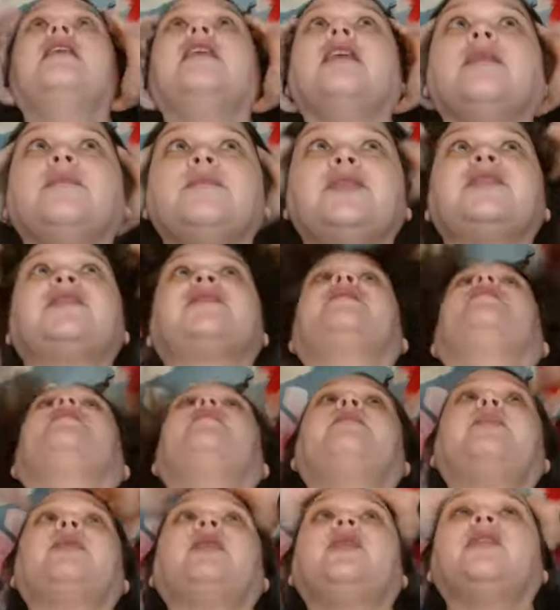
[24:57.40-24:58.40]
I'm just going
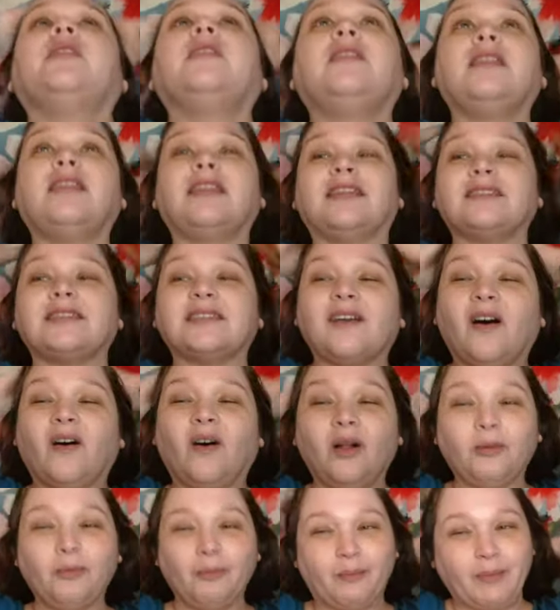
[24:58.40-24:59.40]
to pull this
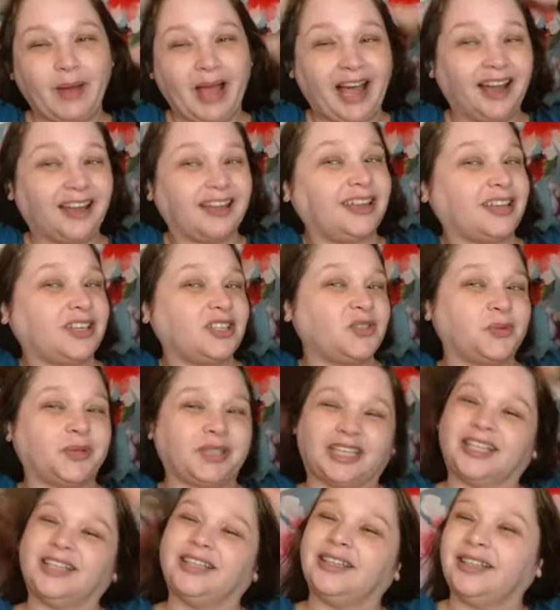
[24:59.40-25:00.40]
all back into a
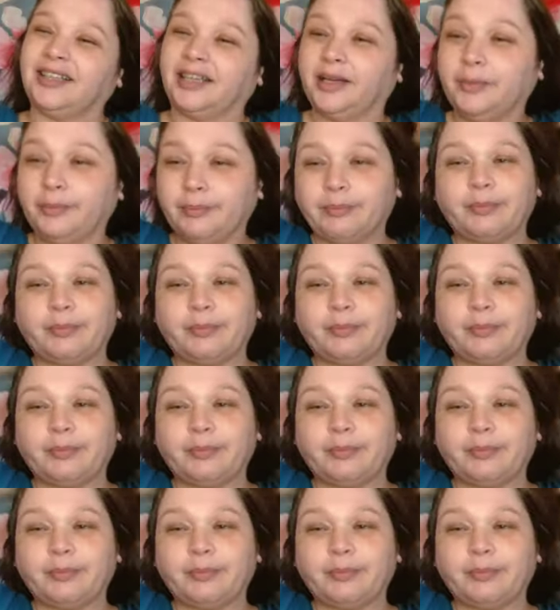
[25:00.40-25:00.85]
clip